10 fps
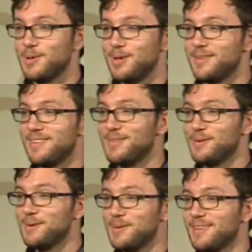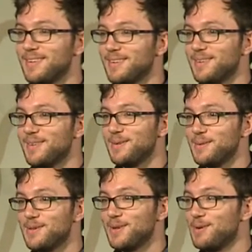bird's influencing
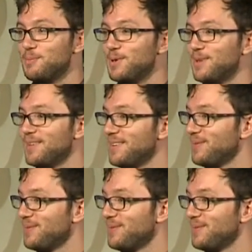which other bird?